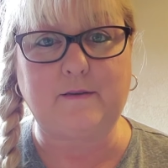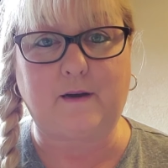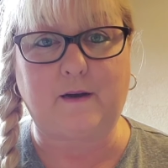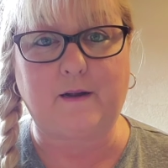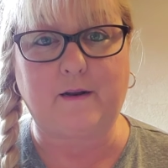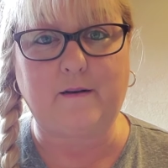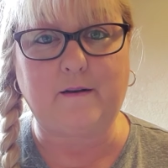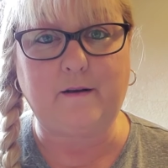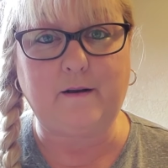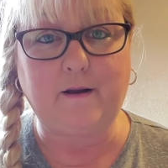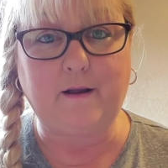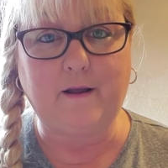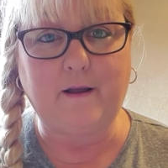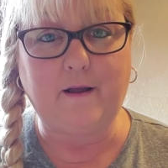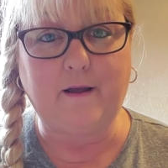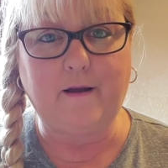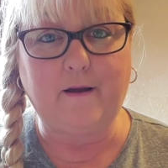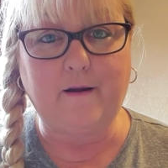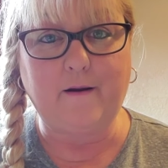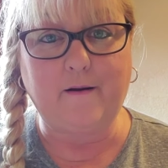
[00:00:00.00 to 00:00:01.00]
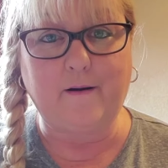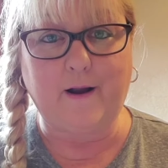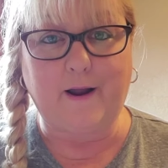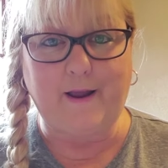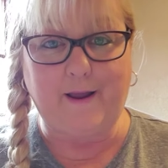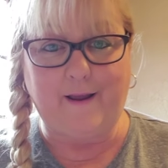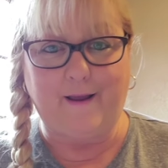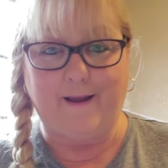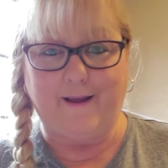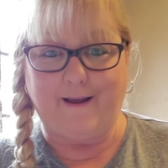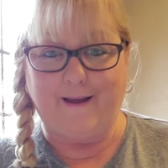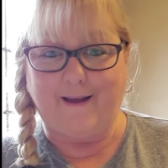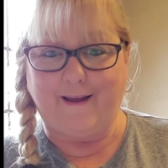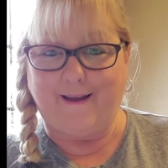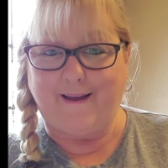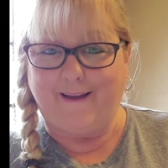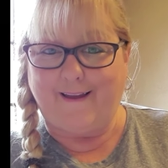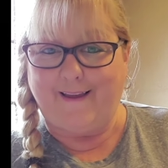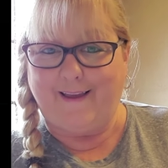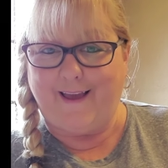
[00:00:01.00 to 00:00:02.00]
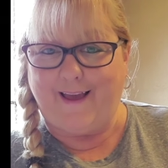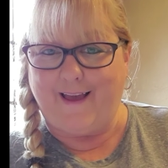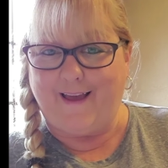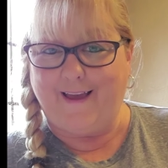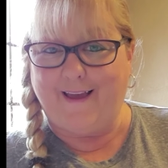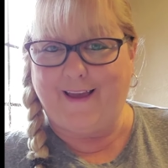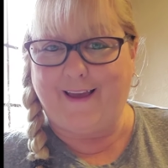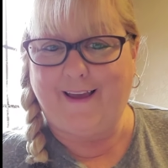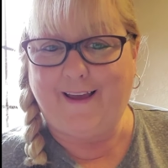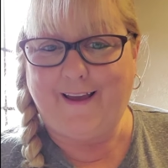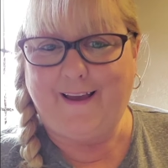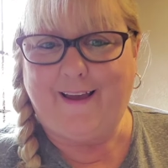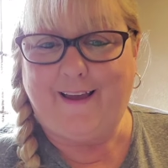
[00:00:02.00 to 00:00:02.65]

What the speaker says: on, right? Yay.